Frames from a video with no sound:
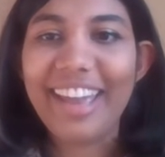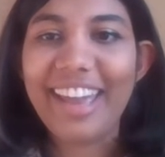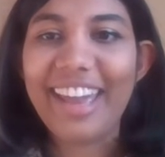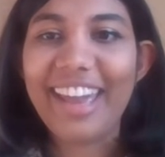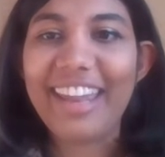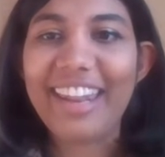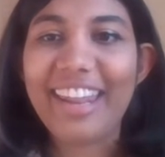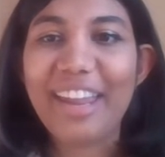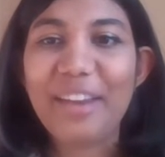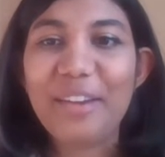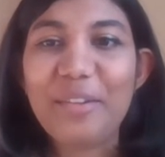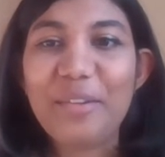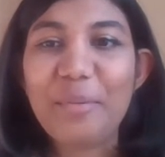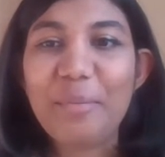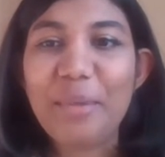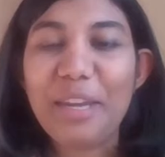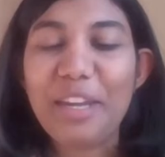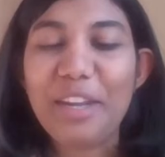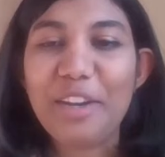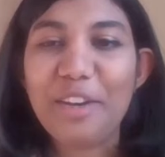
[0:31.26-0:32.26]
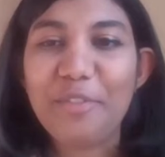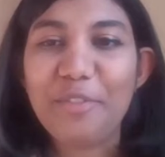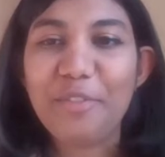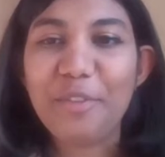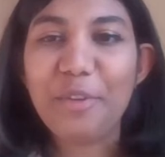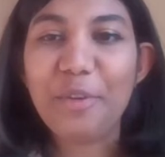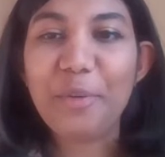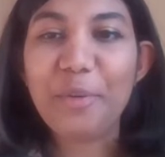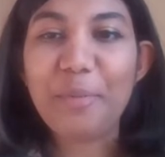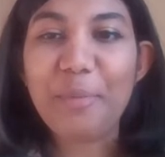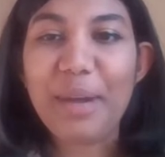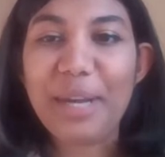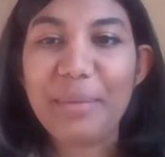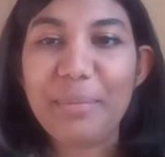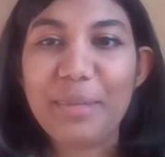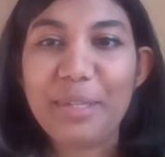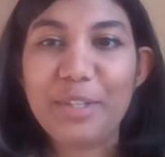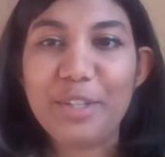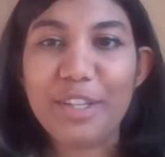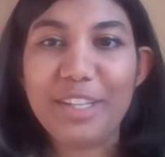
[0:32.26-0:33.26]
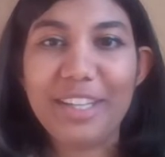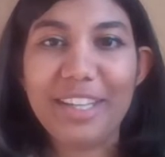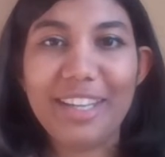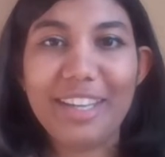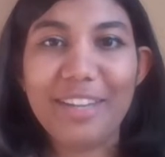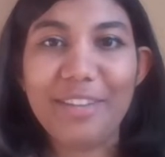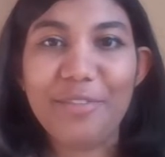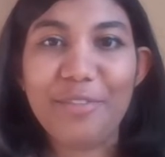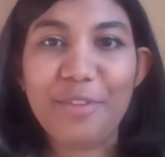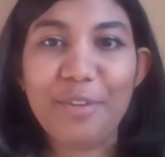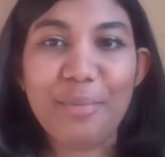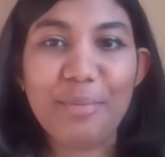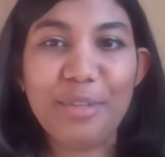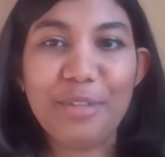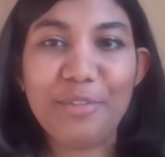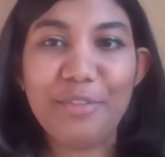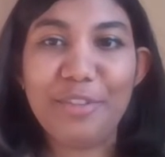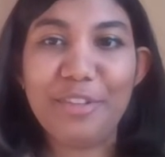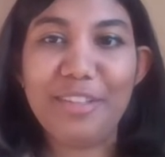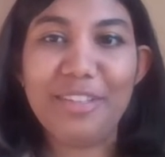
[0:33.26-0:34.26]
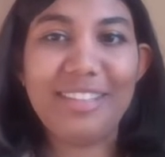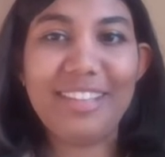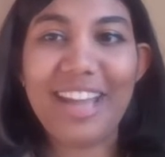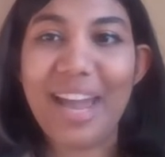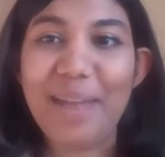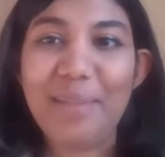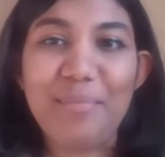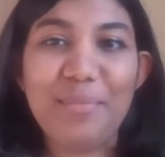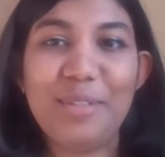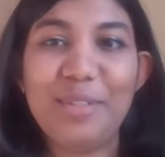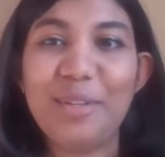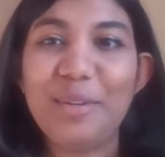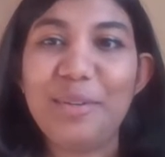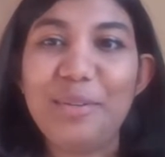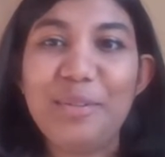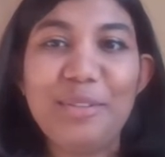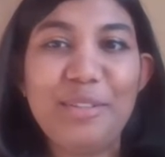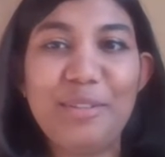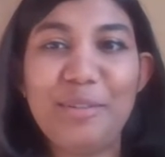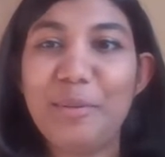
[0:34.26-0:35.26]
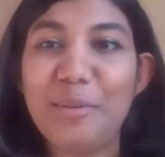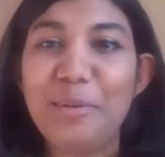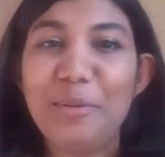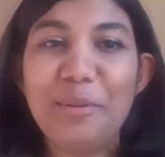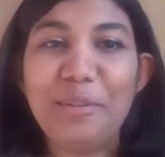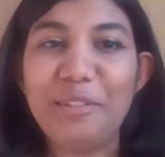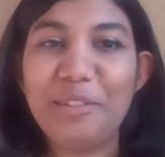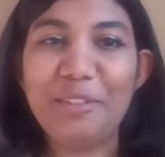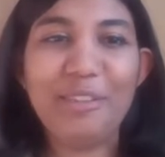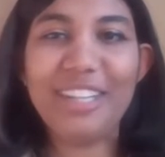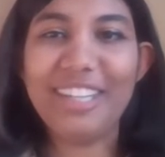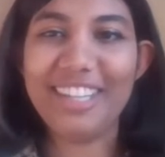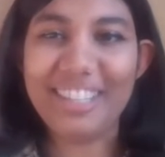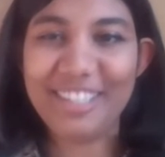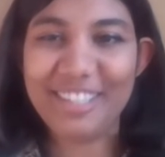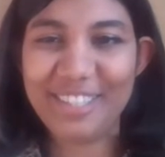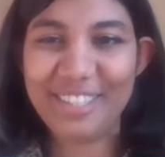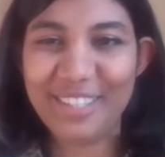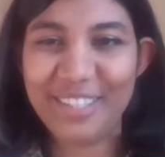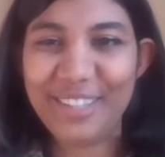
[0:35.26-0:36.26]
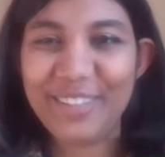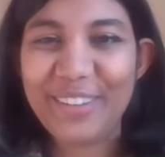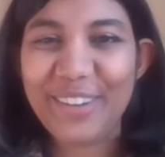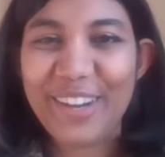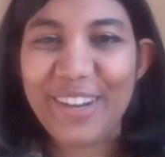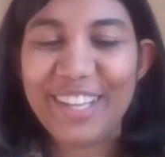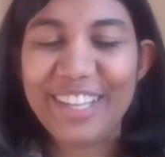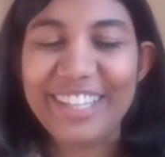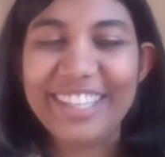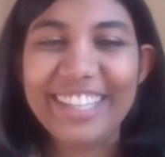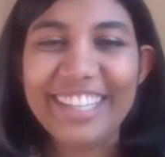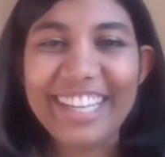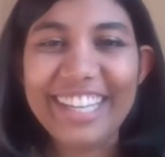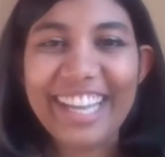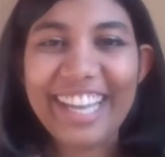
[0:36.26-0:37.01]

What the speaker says: And I know many of you might be joining in from different time zones, so greetings to you all.